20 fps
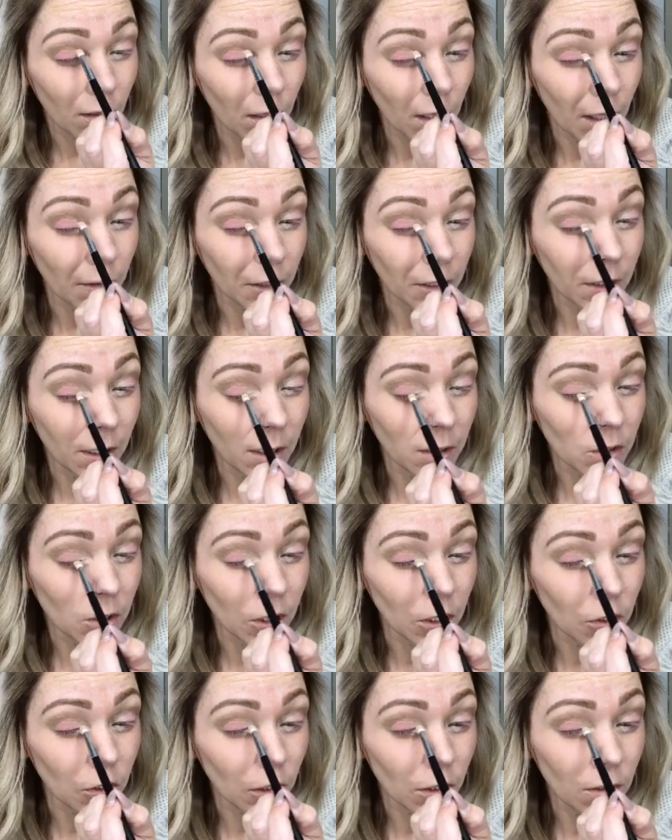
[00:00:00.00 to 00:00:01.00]
Everything
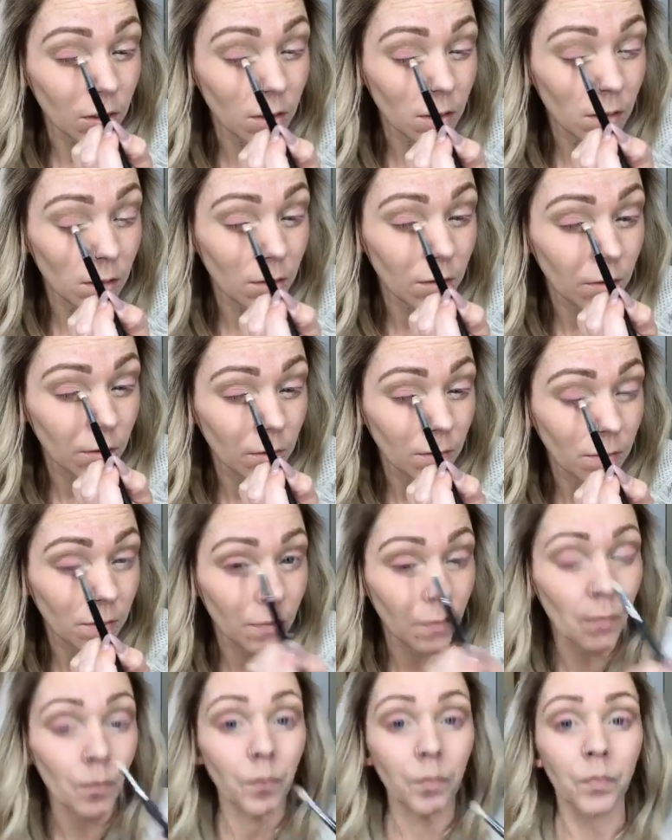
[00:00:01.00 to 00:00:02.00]
changes.
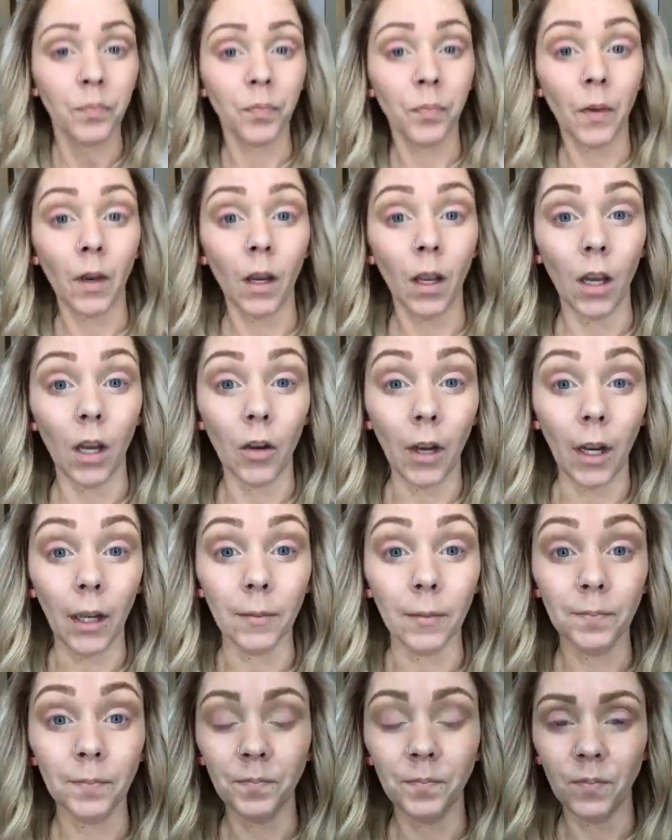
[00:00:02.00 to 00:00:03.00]
Okay,
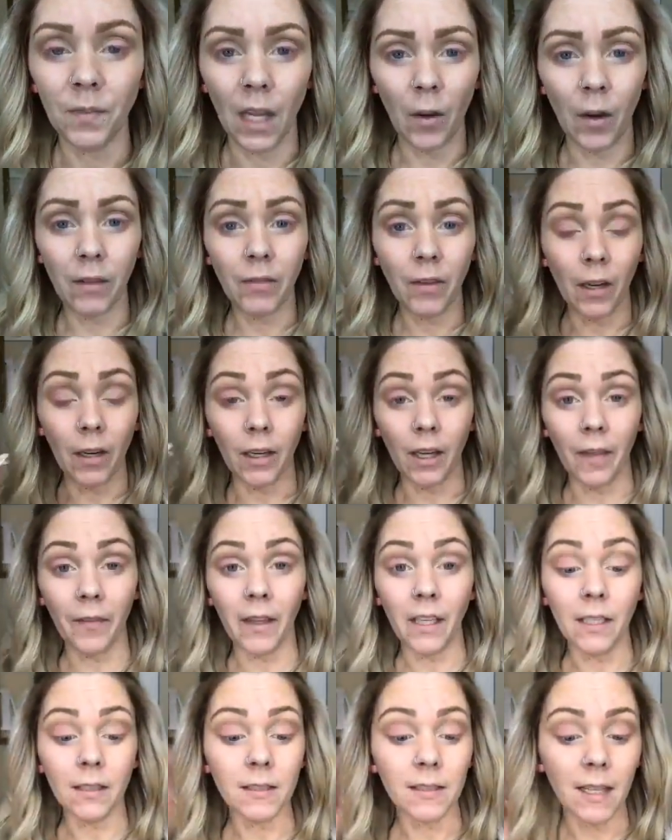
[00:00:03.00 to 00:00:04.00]
now I've got it on
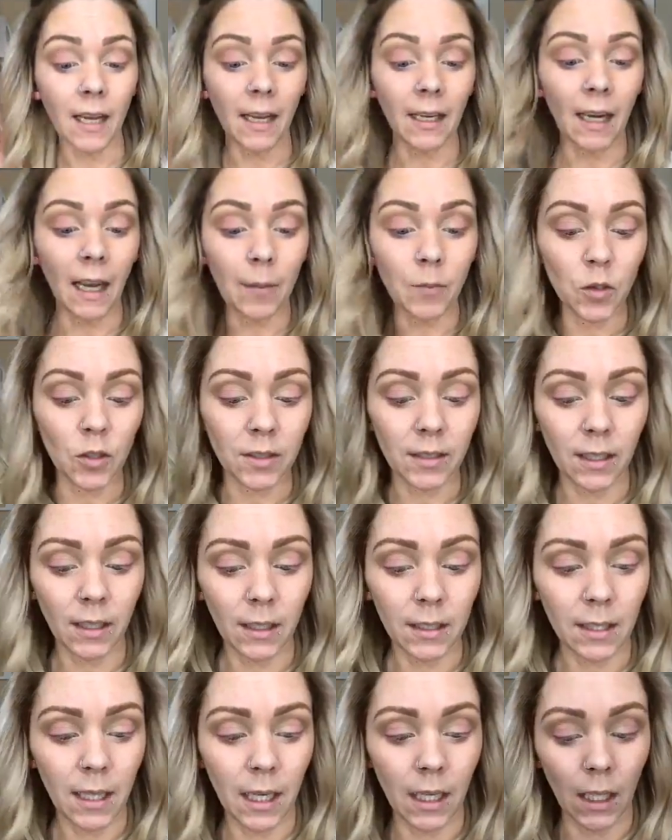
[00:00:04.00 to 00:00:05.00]
the inside. I'm just
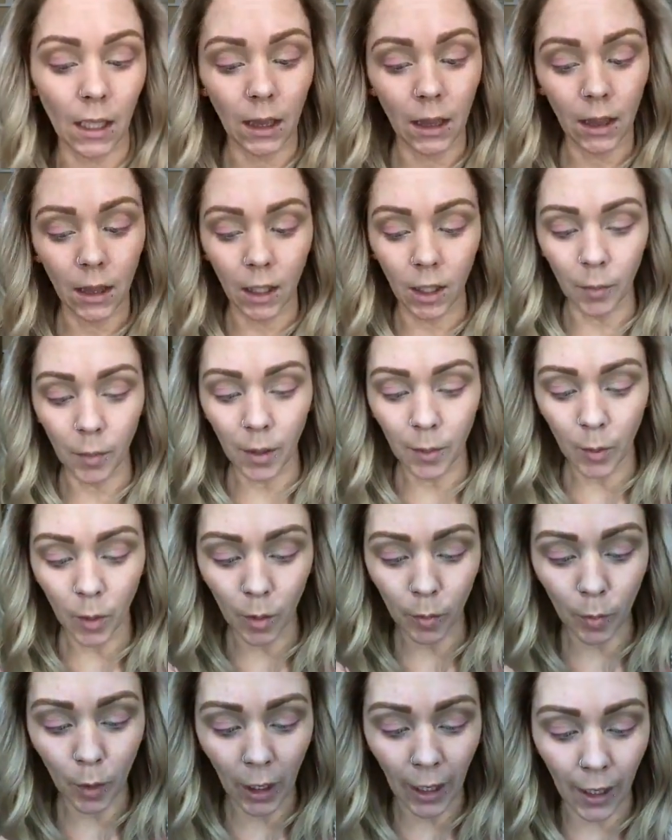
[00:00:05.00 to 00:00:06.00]
going to take a little bit
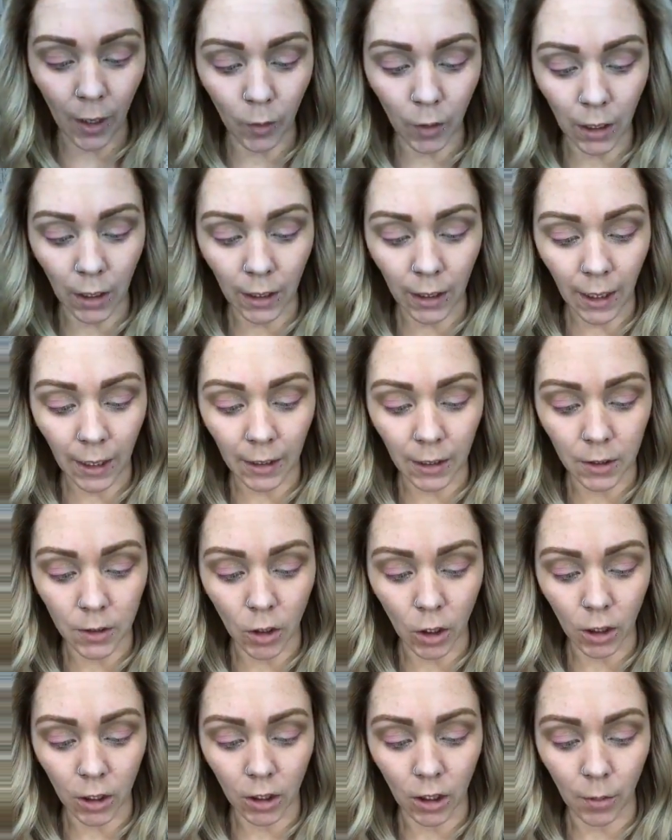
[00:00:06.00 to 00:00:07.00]
more brown and kind of
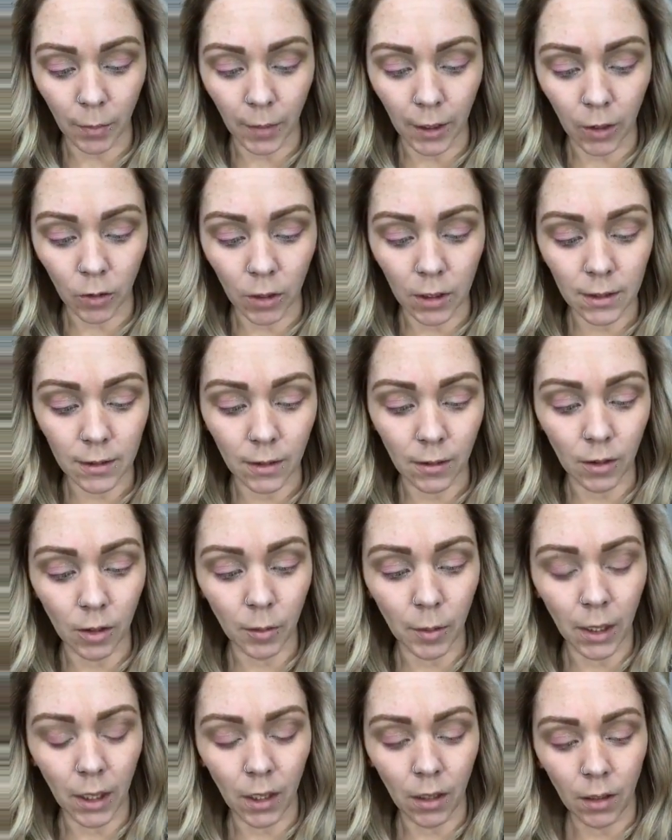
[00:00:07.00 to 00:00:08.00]
darken up my crease a
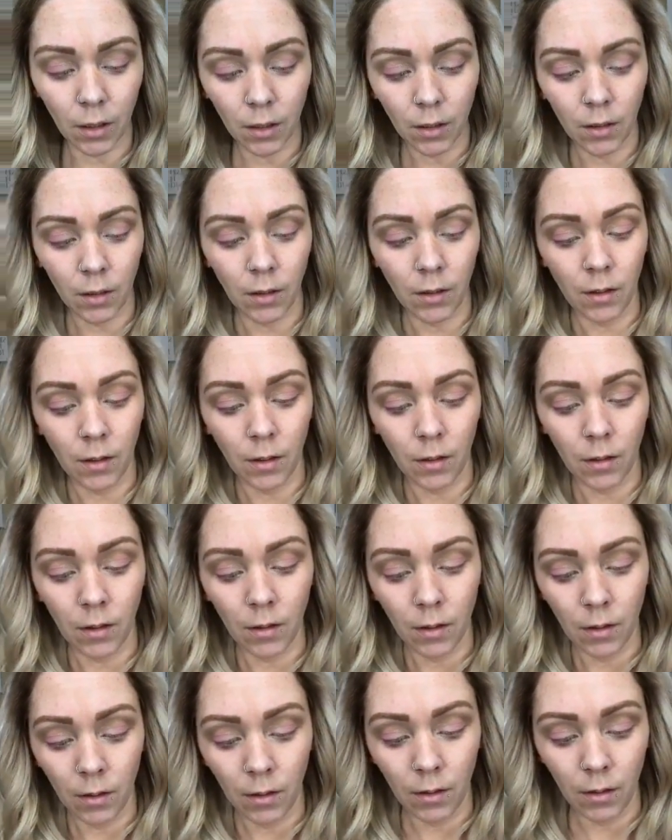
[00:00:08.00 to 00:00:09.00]
little bit.
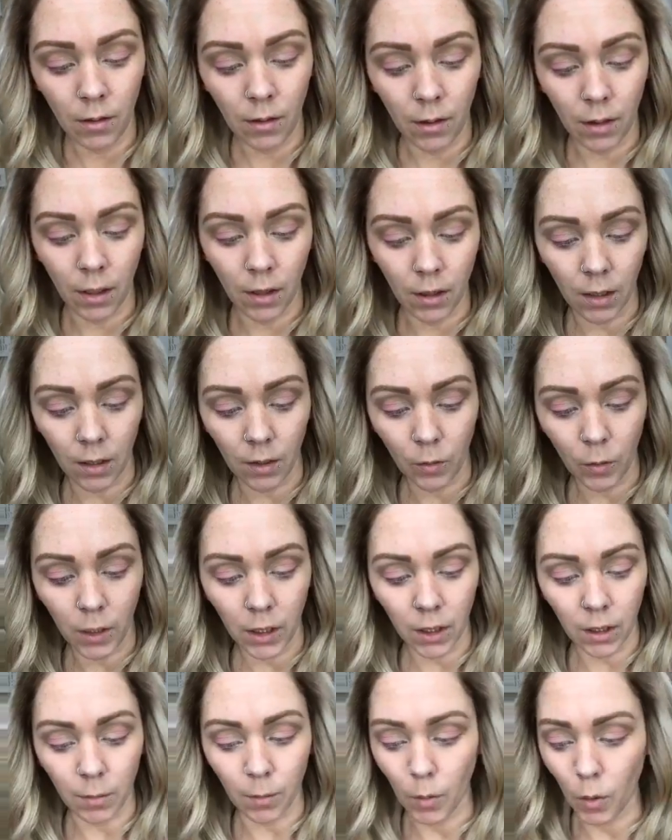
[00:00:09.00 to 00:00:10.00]
And then we
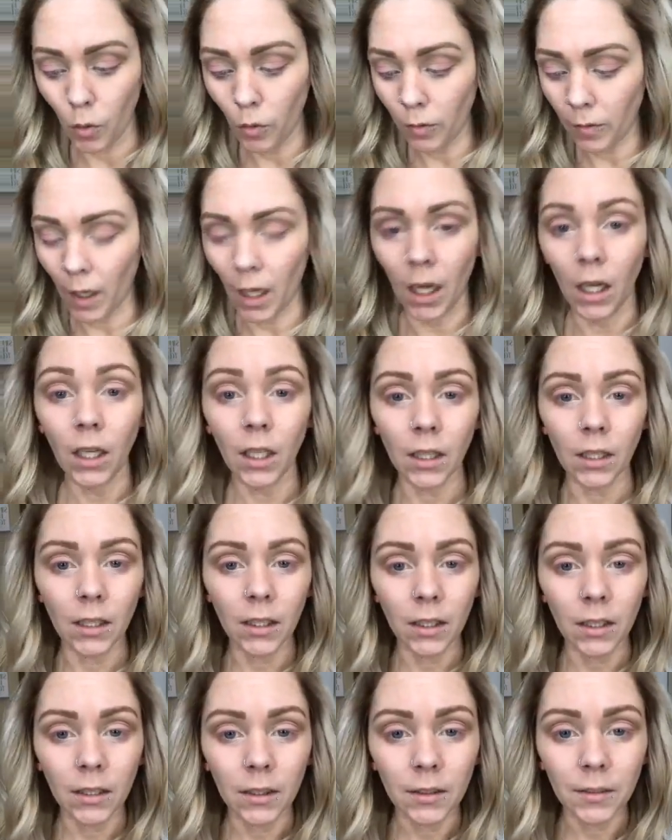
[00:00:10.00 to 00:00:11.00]
can move
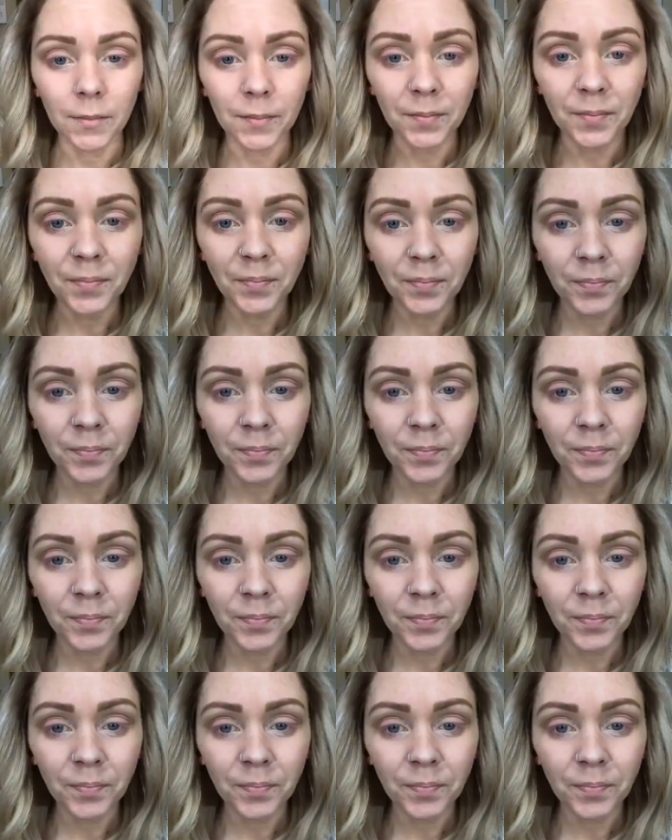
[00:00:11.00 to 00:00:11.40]
on.